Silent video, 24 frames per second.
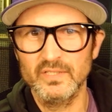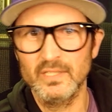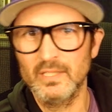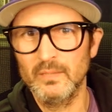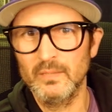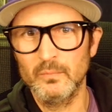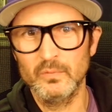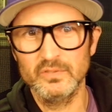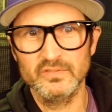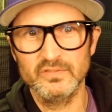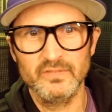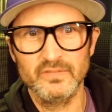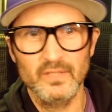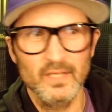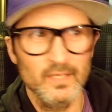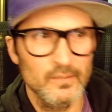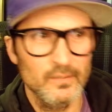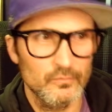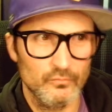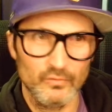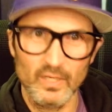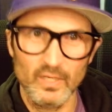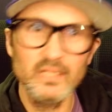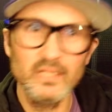and he was
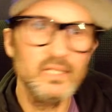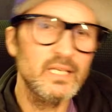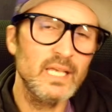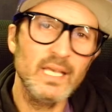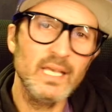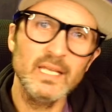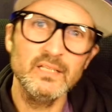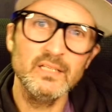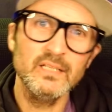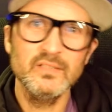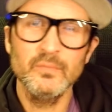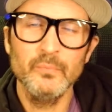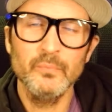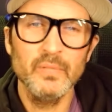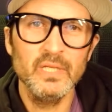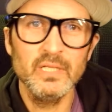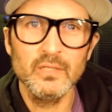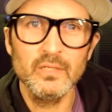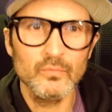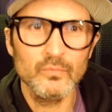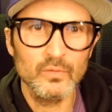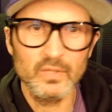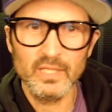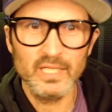relegated to
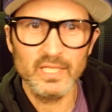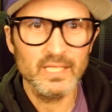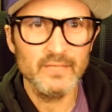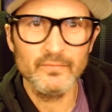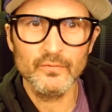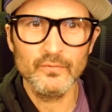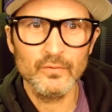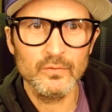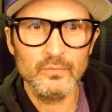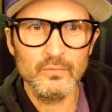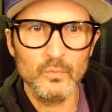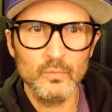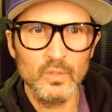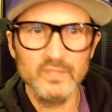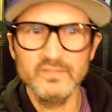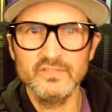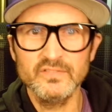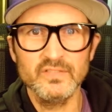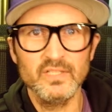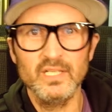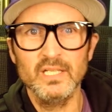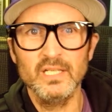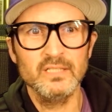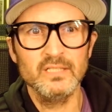being a reliever
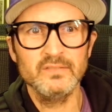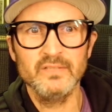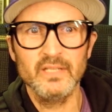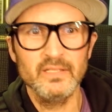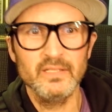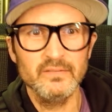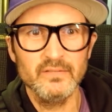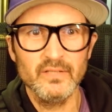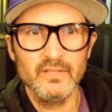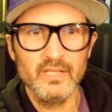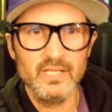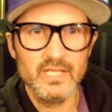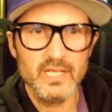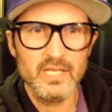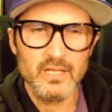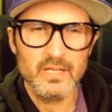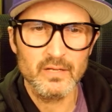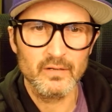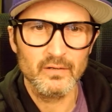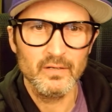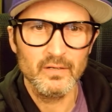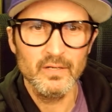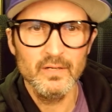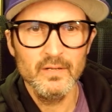once again at the end of the
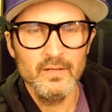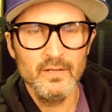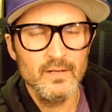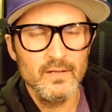year.